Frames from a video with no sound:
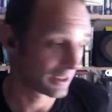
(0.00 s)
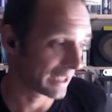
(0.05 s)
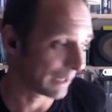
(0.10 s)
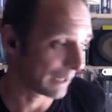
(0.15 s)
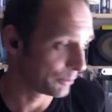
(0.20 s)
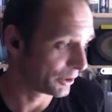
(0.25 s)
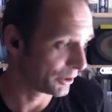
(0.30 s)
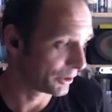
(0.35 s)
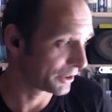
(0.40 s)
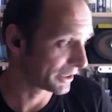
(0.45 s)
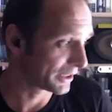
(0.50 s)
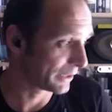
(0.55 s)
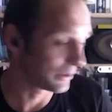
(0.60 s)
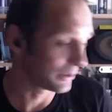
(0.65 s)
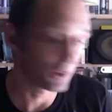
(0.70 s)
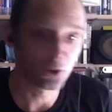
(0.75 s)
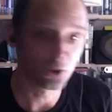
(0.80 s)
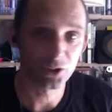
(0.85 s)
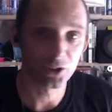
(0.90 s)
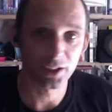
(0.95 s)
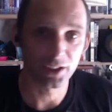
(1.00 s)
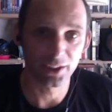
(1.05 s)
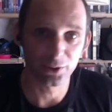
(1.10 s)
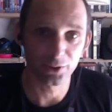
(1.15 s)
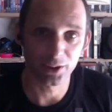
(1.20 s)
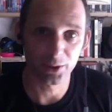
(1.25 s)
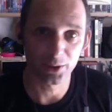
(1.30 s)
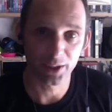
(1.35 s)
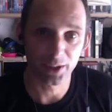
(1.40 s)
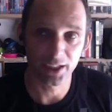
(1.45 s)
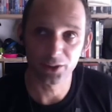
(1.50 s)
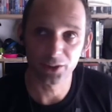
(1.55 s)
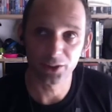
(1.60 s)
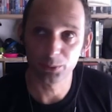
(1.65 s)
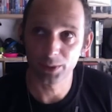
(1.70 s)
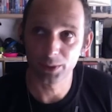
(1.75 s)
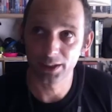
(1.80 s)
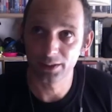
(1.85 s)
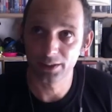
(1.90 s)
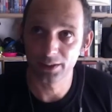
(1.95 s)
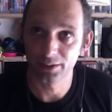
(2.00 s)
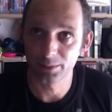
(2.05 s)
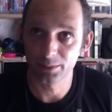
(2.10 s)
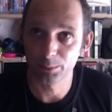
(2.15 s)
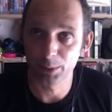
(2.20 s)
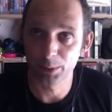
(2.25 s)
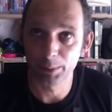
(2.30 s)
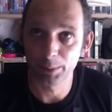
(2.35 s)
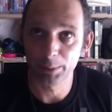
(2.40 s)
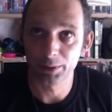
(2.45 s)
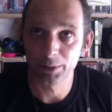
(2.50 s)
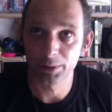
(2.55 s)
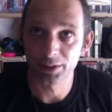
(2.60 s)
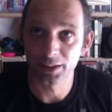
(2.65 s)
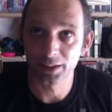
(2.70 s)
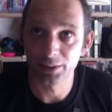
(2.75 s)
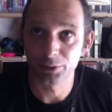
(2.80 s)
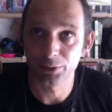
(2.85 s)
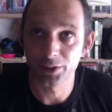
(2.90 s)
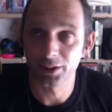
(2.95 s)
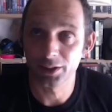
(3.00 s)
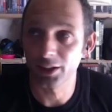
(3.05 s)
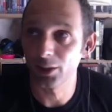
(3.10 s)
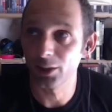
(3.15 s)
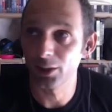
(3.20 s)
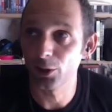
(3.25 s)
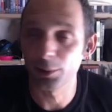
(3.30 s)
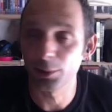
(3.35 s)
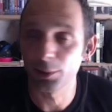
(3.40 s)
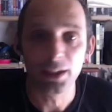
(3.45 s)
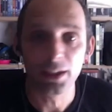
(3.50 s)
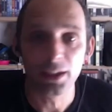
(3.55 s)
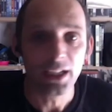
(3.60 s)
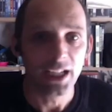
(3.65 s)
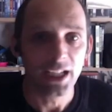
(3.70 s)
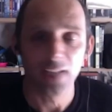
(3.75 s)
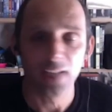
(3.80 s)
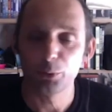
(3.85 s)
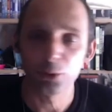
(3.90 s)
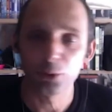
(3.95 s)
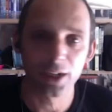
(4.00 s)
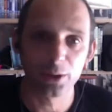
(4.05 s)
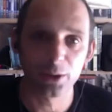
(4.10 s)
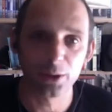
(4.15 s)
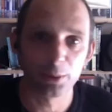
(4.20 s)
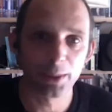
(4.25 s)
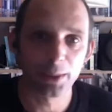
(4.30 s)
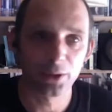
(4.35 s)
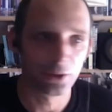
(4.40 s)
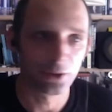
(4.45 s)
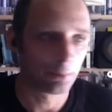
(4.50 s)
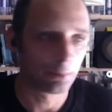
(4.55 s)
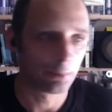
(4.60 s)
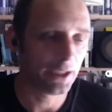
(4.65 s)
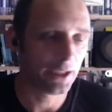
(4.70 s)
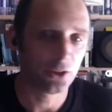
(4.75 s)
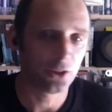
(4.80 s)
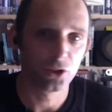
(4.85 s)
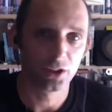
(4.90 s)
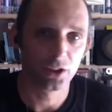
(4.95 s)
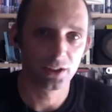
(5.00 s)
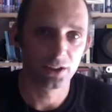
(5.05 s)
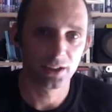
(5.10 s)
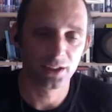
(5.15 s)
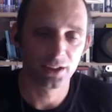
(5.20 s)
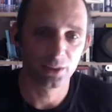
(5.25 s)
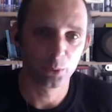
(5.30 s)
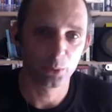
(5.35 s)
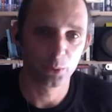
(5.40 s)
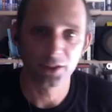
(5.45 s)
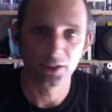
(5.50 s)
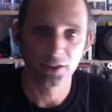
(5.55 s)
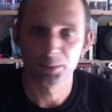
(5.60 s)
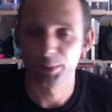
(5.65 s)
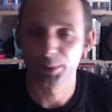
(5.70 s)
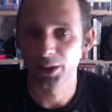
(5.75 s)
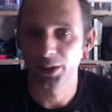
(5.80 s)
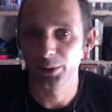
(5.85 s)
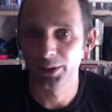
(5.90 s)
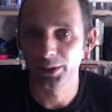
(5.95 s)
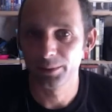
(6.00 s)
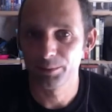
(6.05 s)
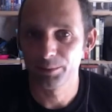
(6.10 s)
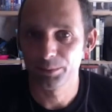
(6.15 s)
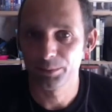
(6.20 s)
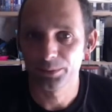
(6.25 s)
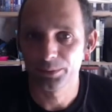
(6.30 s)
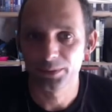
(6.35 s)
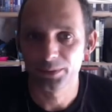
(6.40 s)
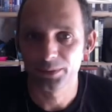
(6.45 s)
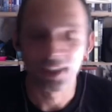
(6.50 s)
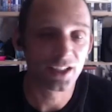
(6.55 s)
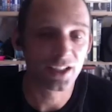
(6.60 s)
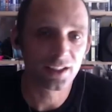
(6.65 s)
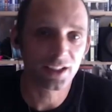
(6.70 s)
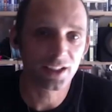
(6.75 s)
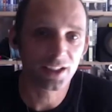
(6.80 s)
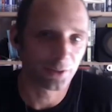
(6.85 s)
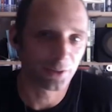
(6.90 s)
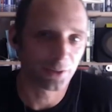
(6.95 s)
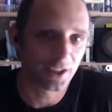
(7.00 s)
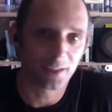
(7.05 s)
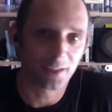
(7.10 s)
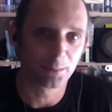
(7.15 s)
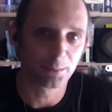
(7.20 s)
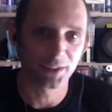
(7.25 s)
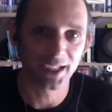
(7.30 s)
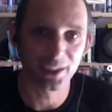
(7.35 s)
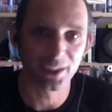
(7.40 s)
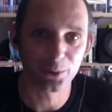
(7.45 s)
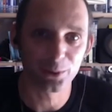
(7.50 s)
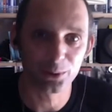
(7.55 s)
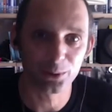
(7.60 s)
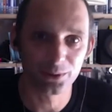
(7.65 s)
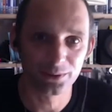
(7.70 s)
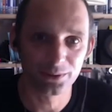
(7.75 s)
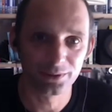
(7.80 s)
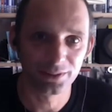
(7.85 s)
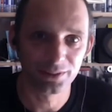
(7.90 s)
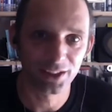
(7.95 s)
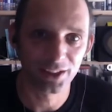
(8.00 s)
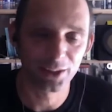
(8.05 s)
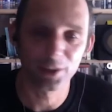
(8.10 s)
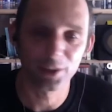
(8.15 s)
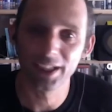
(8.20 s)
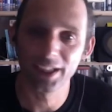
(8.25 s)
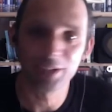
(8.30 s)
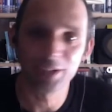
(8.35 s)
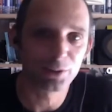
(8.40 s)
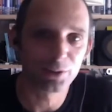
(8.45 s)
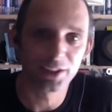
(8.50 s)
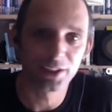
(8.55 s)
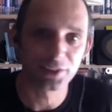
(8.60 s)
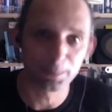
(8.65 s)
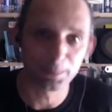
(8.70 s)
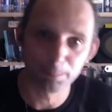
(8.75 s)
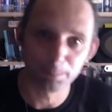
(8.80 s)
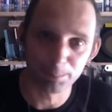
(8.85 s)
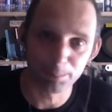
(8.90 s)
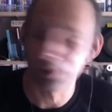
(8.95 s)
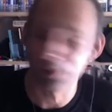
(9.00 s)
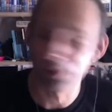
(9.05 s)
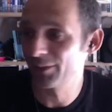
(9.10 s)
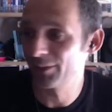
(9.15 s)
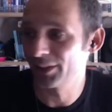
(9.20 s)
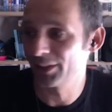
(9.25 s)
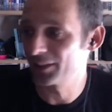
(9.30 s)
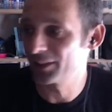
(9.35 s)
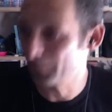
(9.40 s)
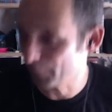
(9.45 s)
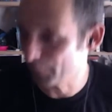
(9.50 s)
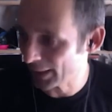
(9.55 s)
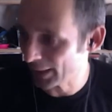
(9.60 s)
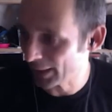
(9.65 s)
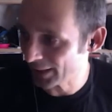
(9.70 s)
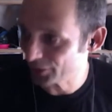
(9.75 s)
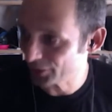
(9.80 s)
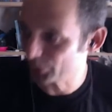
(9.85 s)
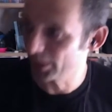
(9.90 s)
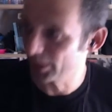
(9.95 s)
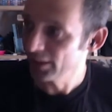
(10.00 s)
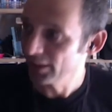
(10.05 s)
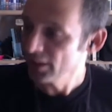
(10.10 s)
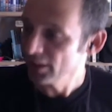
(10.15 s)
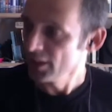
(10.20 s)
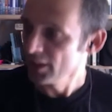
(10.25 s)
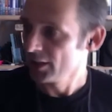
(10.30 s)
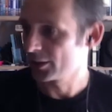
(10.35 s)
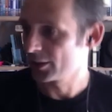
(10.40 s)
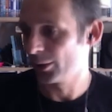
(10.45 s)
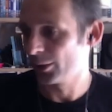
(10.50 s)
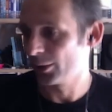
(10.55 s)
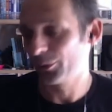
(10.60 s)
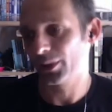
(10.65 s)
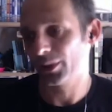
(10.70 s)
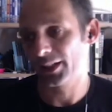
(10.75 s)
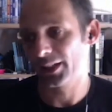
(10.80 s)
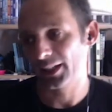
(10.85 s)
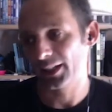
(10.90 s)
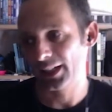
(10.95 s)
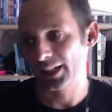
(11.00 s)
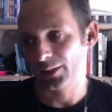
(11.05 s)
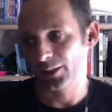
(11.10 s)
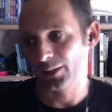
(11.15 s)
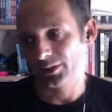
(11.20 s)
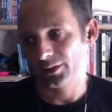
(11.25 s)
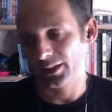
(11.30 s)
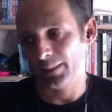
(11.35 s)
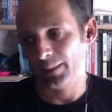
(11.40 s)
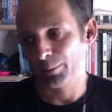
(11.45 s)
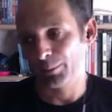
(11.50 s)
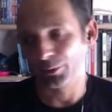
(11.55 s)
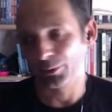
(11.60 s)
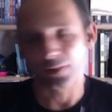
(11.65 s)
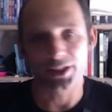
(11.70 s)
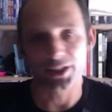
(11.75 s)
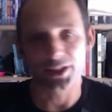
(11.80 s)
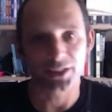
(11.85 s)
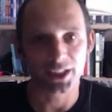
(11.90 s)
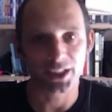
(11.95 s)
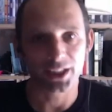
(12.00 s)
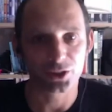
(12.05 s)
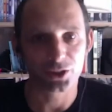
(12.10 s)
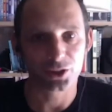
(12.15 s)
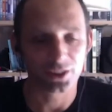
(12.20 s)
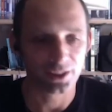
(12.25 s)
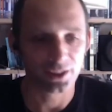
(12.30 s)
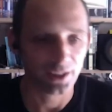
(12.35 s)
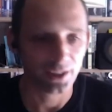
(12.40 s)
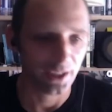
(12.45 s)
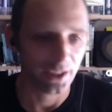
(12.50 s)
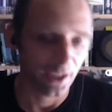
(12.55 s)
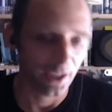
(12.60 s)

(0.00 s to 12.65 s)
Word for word: capture the sound digitally on location when people are delivering the dialogue. But if we're out and about on the beach and the wind's blowing, none of it comes out, you know. I never listen back to it. So if I allowed improvisation,